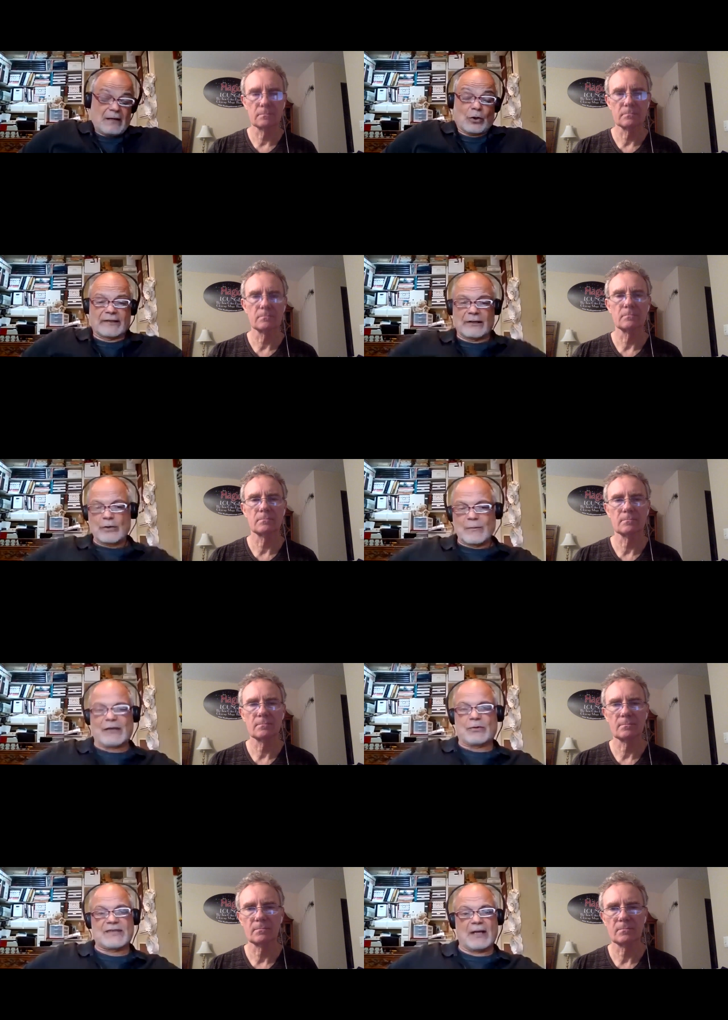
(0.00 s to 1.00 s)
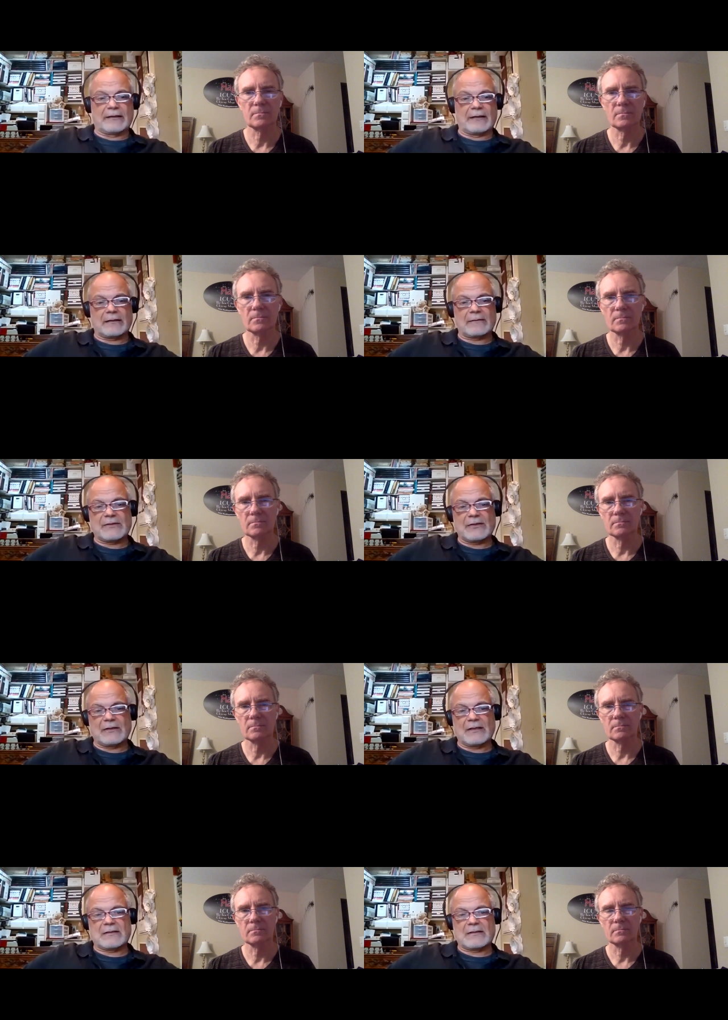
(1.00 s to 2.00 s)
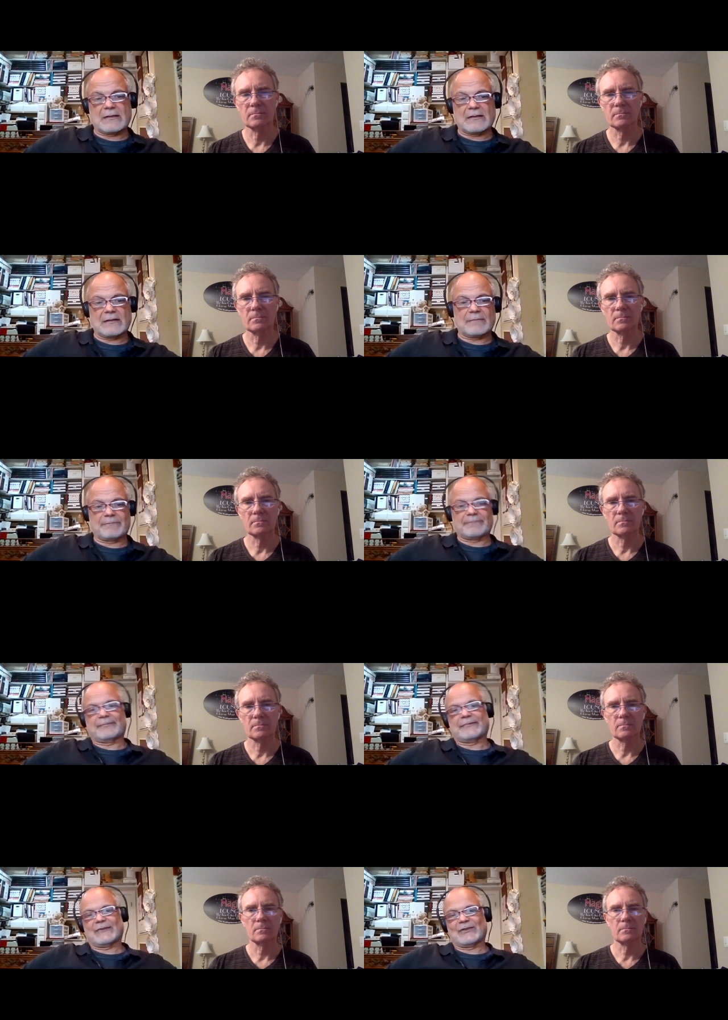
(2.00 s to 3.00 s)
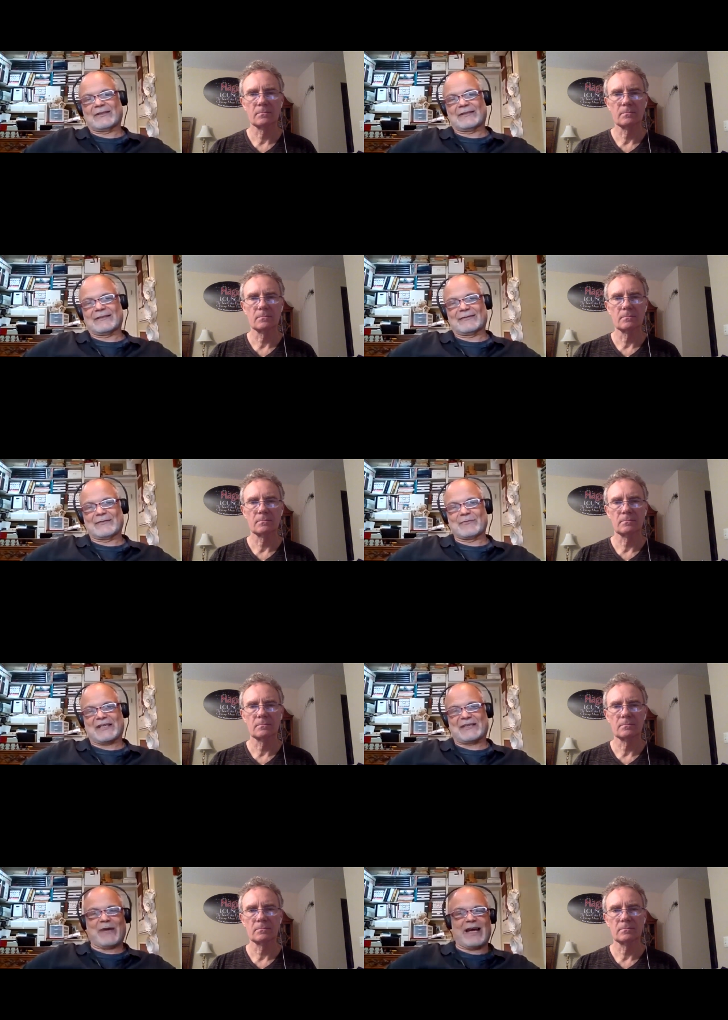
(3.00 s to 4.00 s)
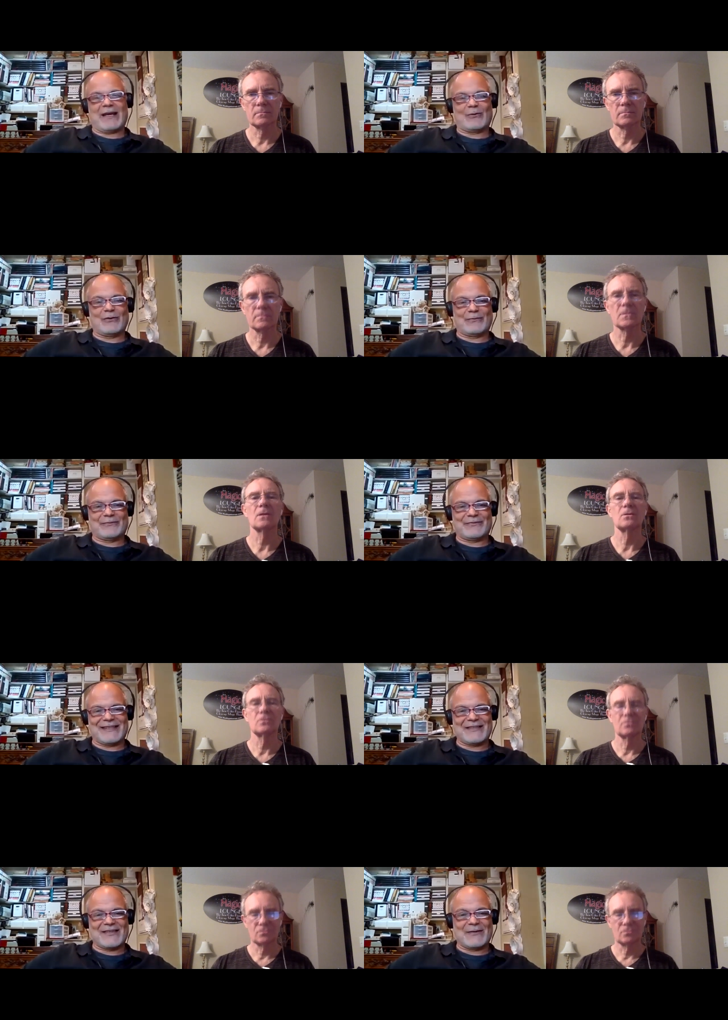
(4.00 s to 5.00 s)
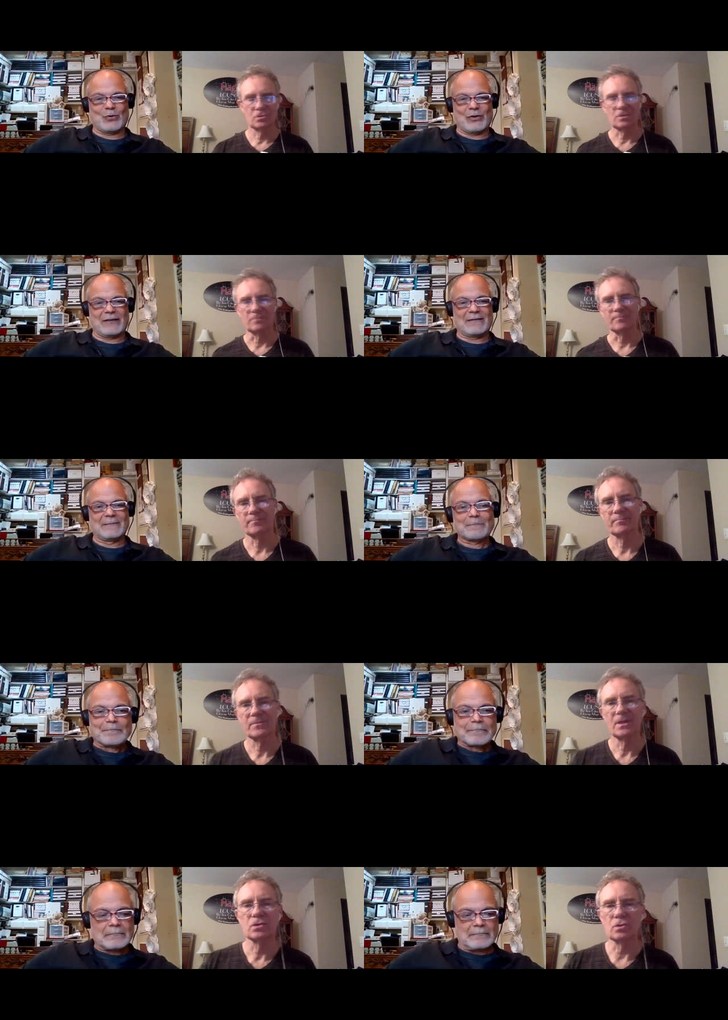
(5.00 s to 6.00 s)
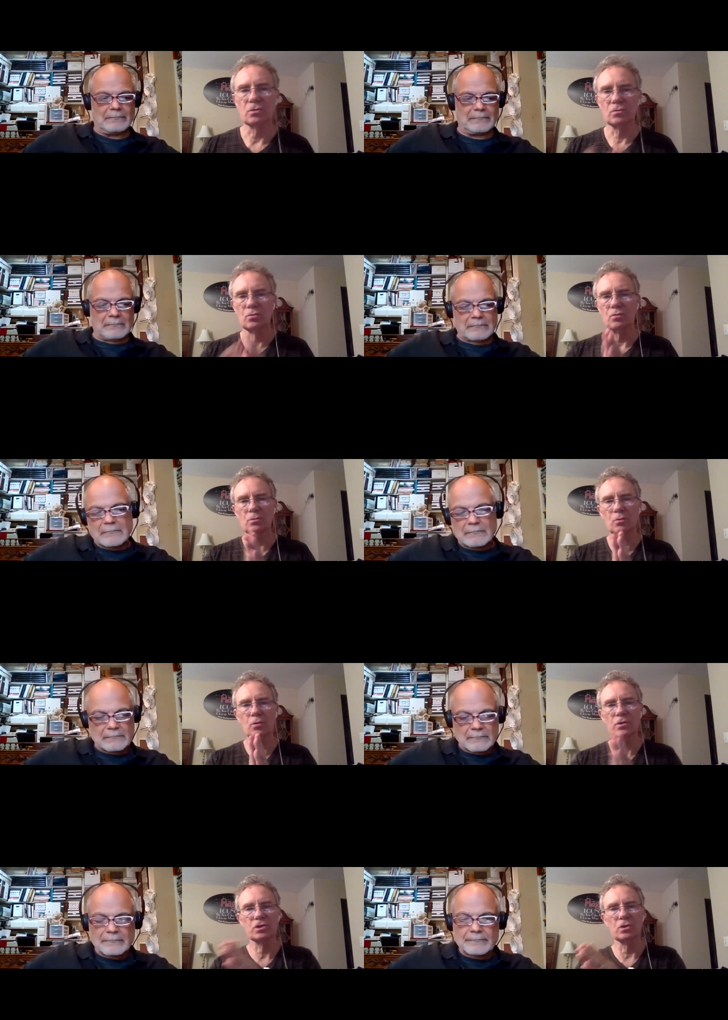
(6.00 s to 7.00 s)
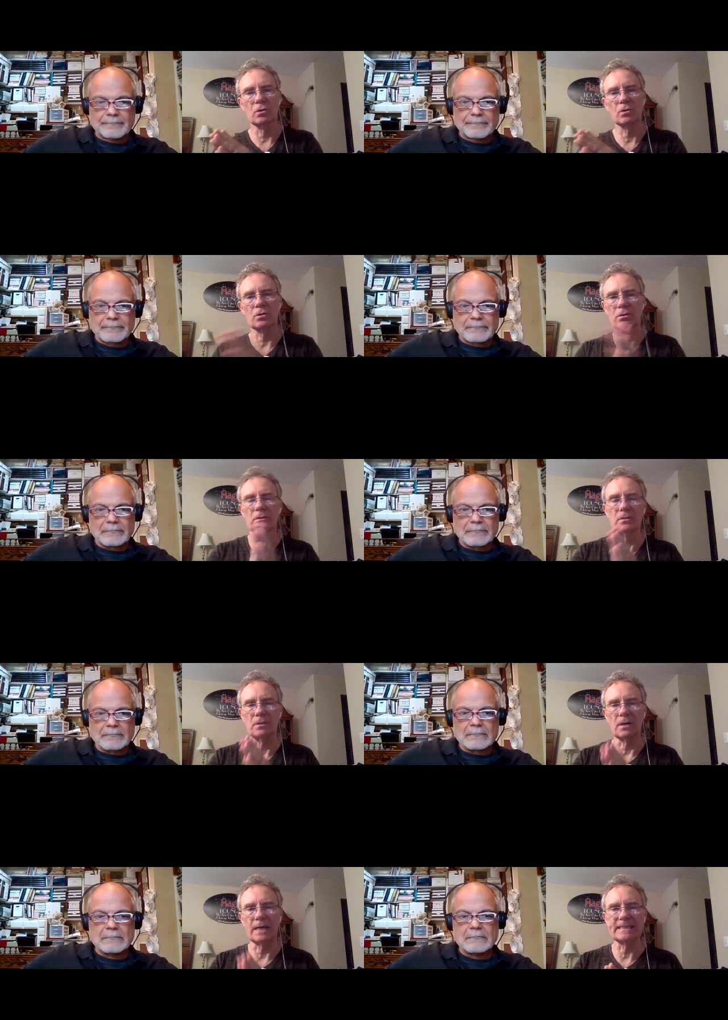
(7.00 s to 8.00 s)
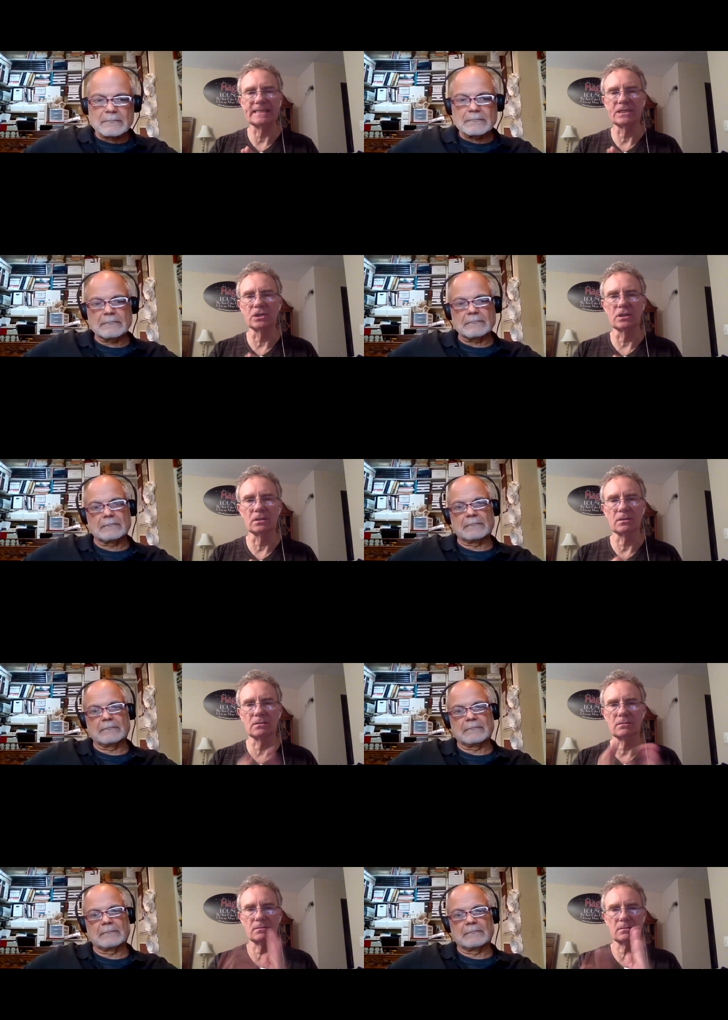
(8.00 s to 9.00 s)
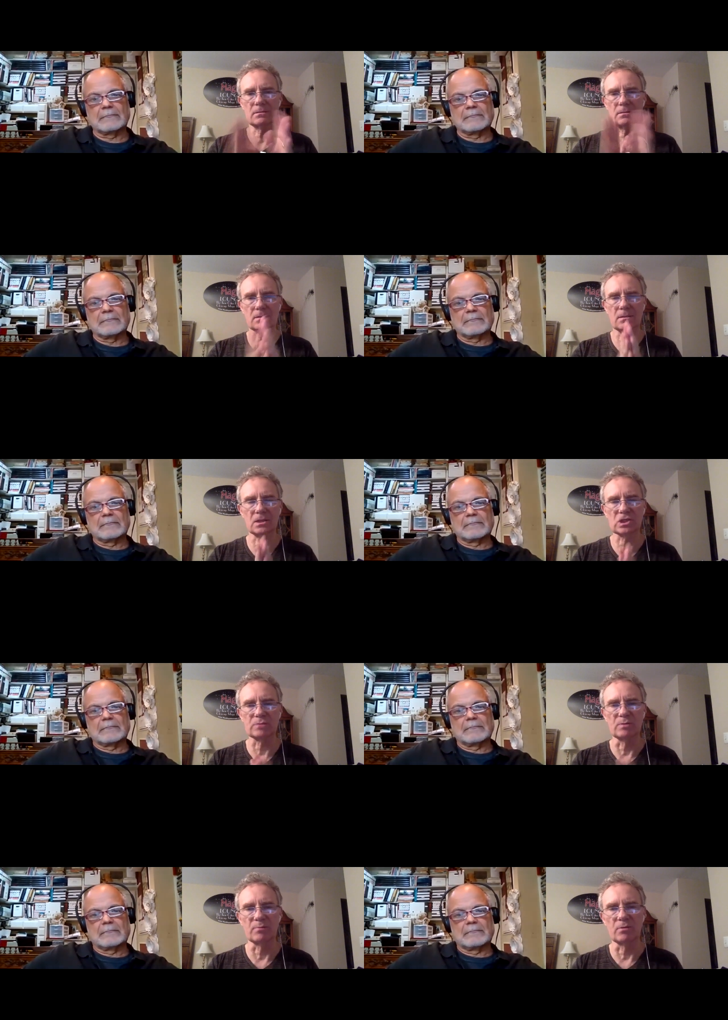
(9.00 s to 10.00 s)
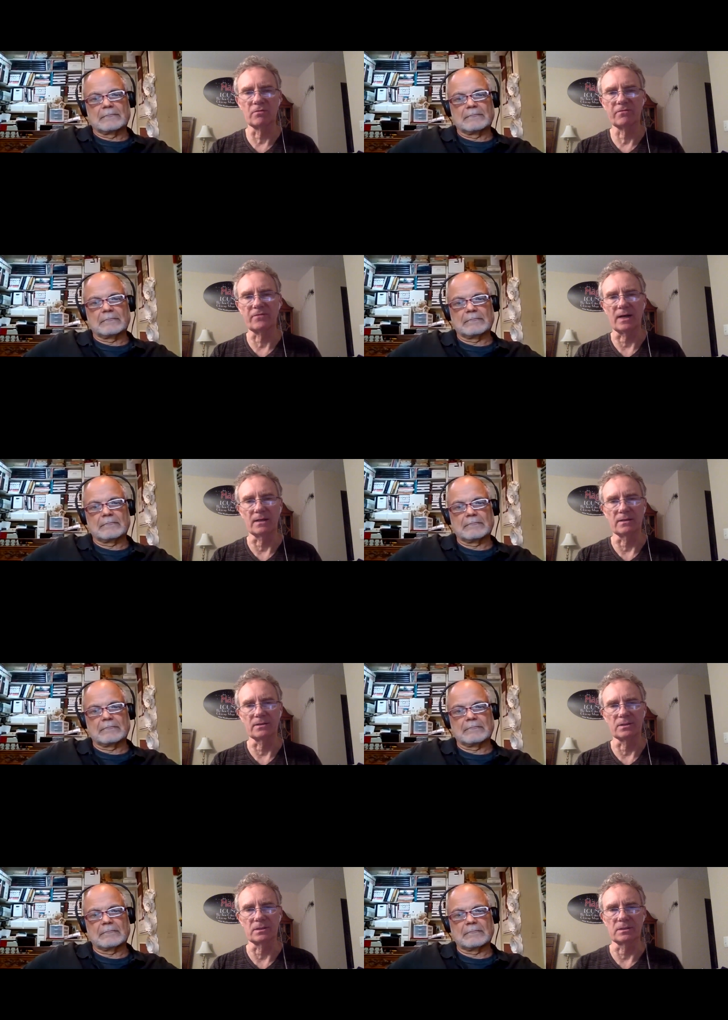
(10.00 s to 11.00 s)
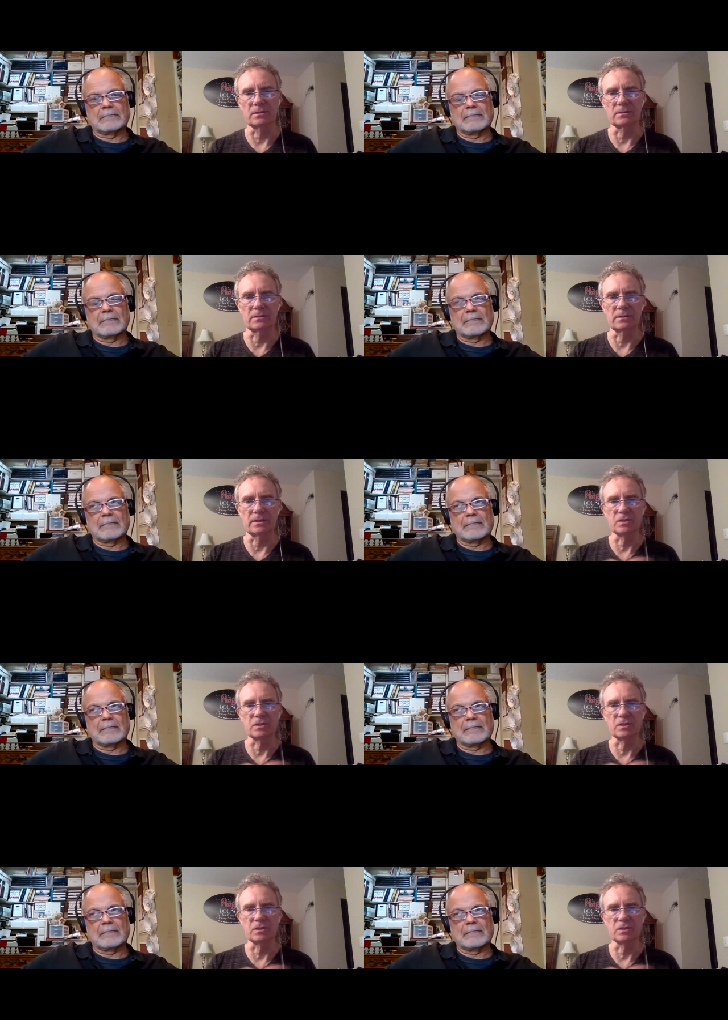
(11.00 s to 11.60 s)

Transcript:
Speaker 1: continue my consulting. So that's uh, you know I have a mixed bag of things I'm sure. doing.
Speaker 2: So who, who is your ideal customer profile? Is it uh, any